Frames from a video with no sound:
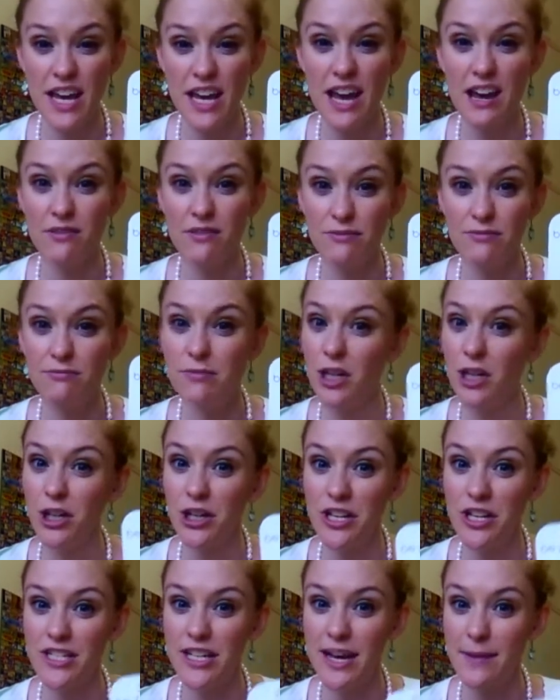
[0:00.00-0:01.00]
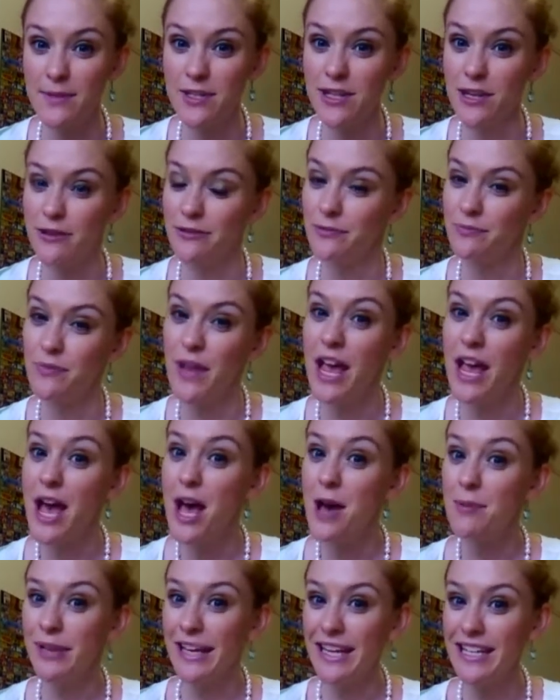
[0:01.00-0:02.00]
They have a lot of the same
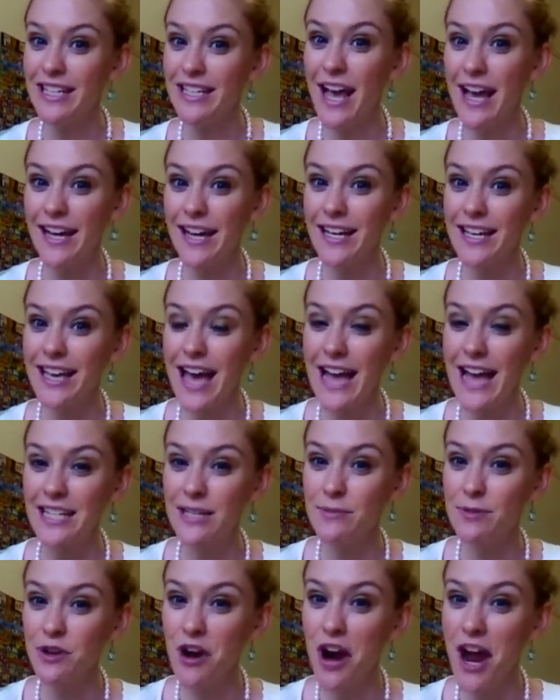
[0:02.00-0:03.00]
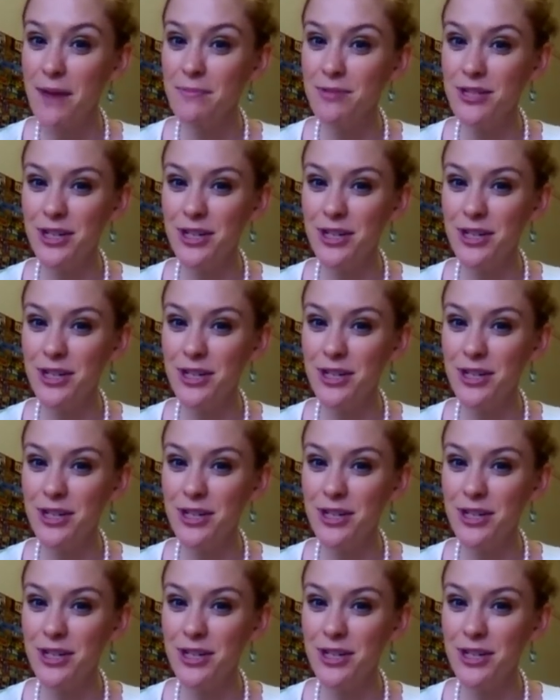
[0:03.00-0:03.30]
stuff. Please like and subscribe.